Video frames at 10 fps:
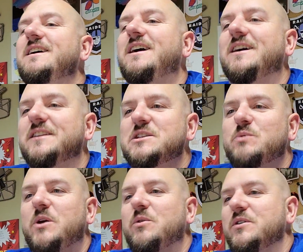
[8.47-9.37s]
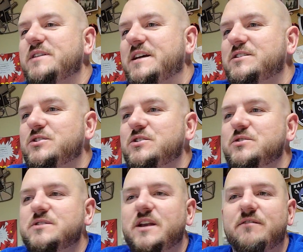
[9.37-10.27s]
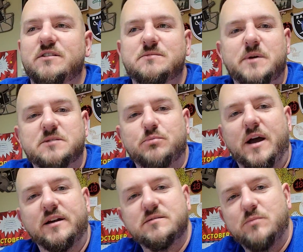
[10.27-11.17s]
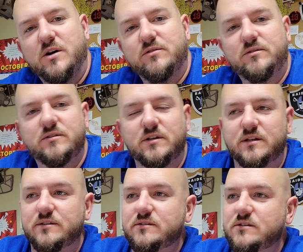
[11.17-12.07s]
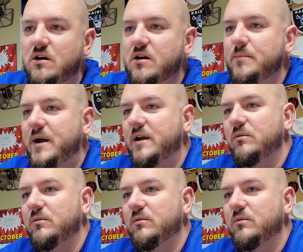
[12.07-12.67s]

This week we were tasked to choose an evidence-based practice model and talk about it.